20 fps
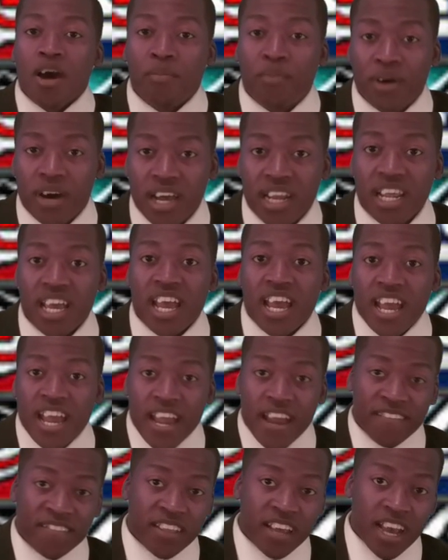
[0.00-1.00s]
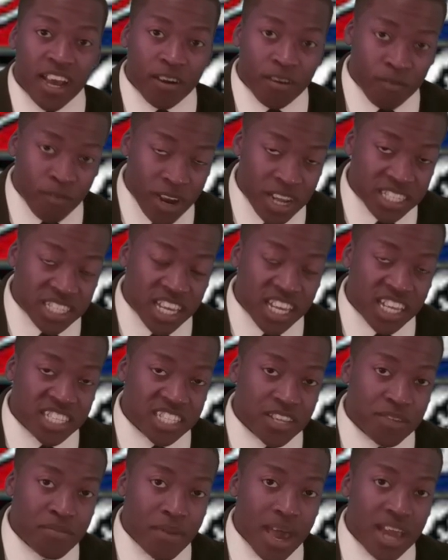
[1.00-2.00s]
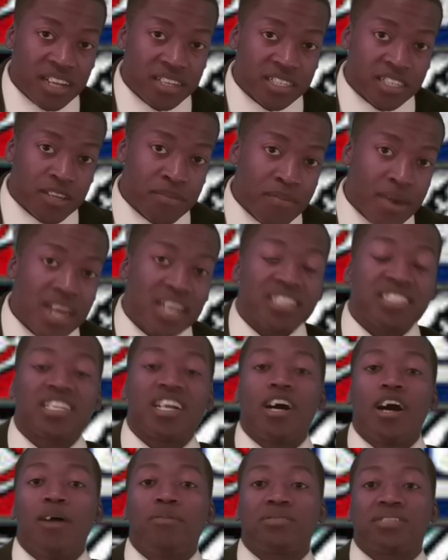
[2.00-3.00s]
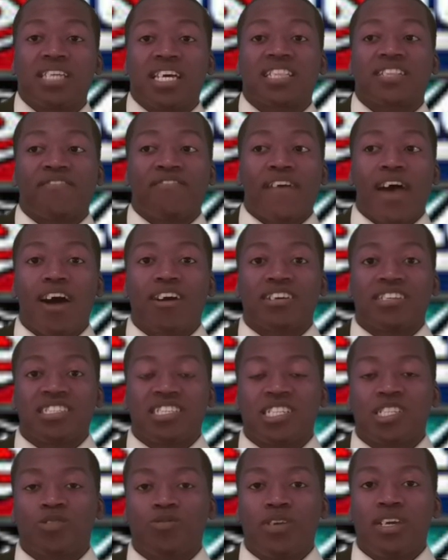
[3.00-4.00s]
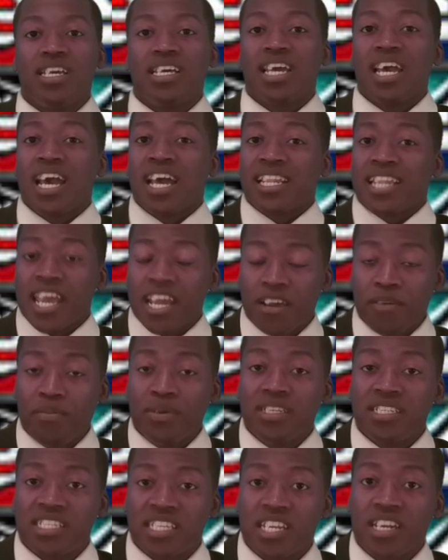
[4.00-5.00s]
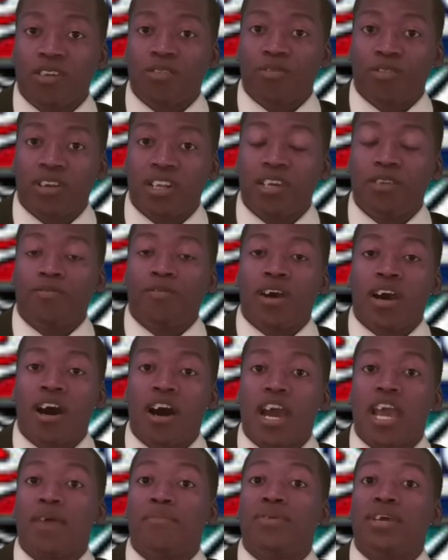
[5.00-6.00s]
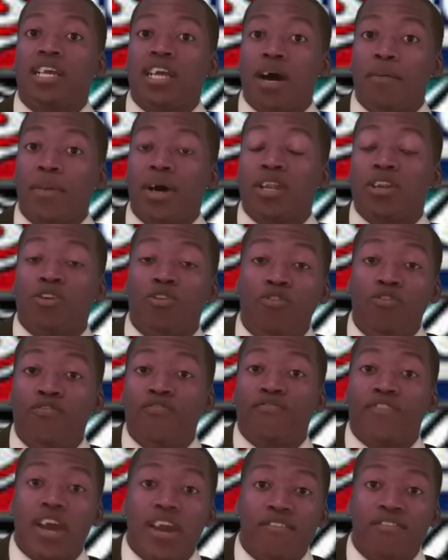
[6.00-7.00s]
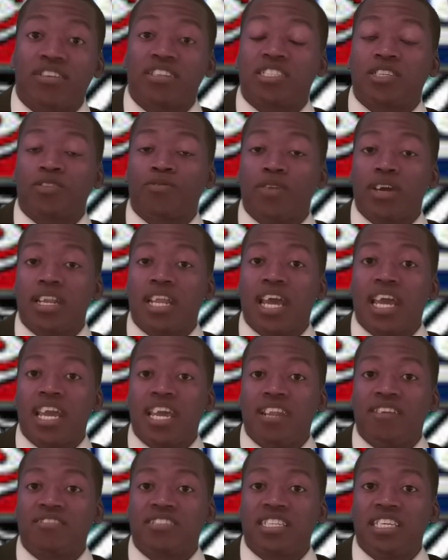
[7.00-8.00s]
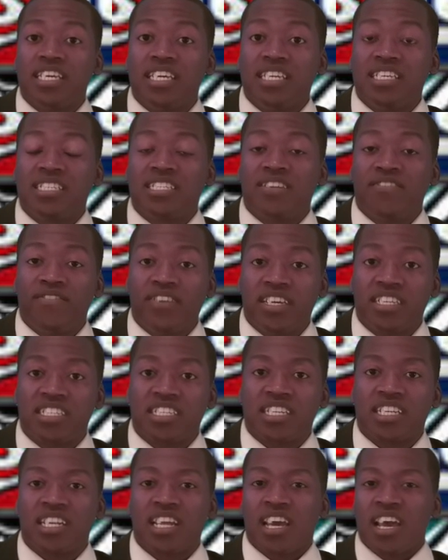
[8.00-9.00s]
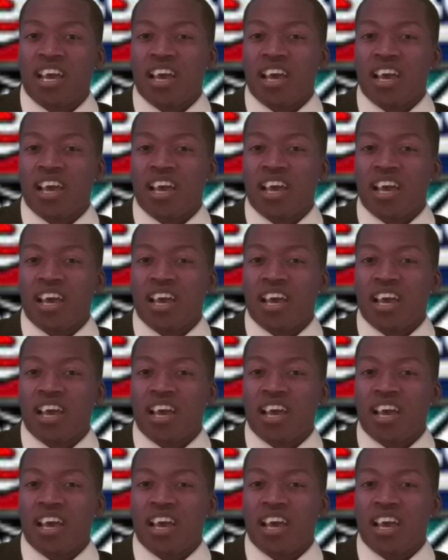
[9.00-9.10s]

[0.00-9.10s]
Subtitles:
But if the Redskins can manage to upset the Falcons this week, they could be sitting really well and become a new favorite to win that NFC East division.